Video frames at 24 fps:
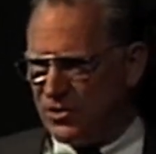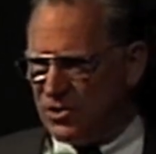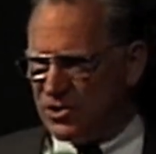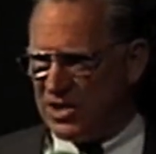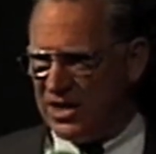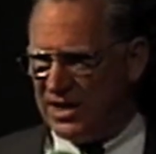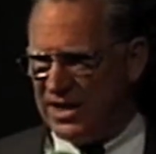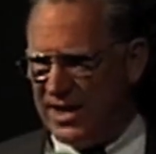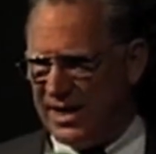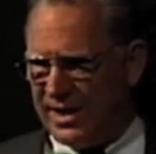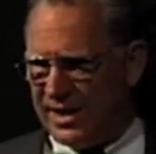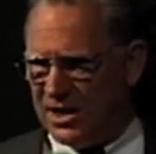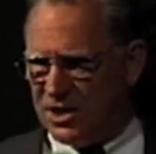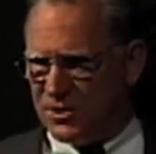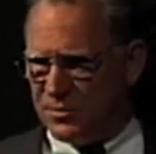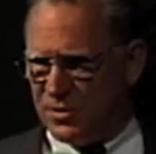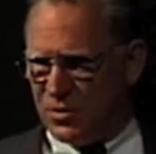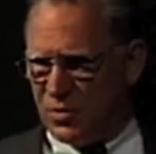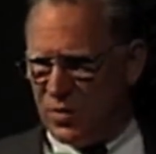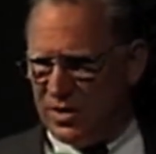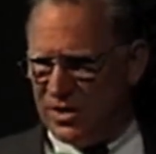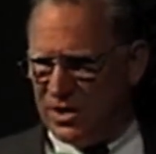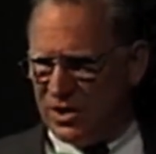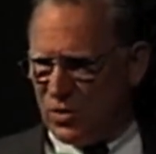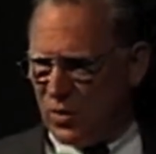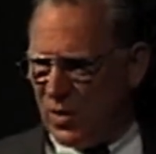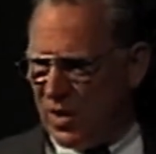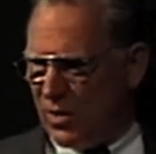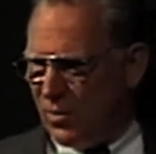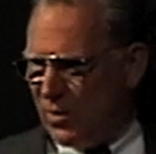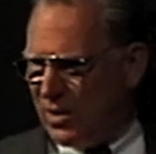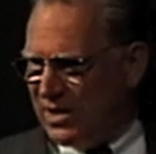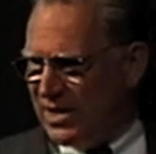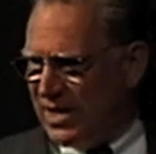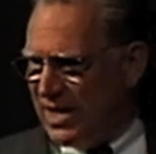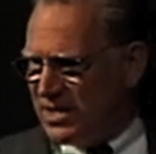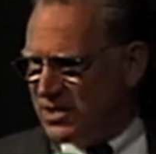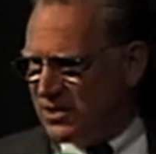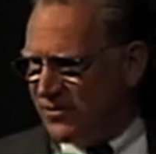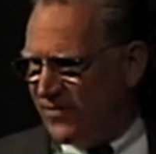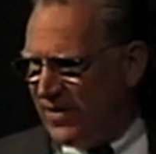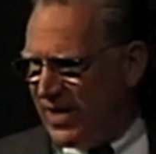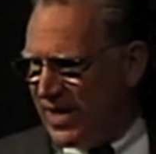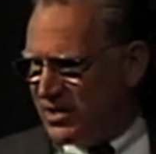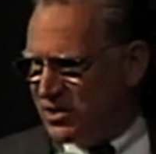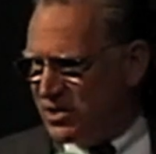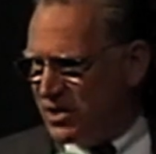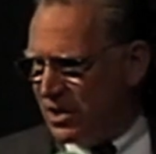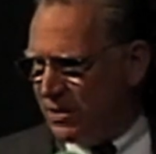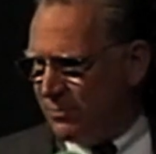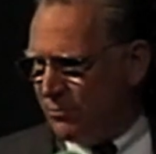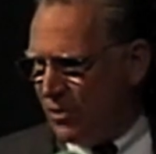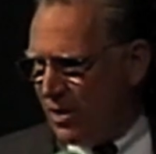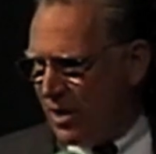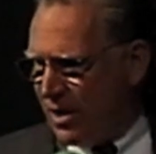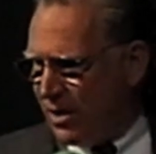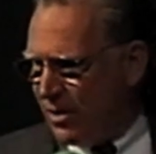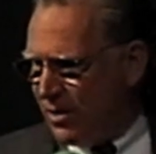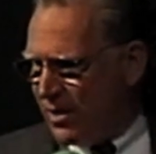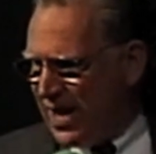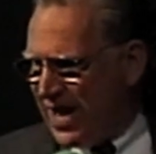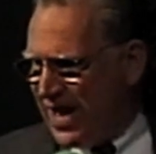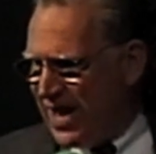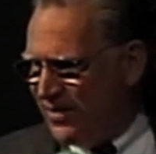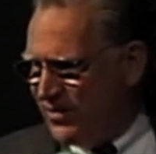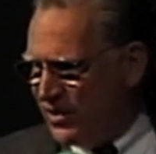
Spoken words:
that there's a linkage between the 21 days of fasting and prayer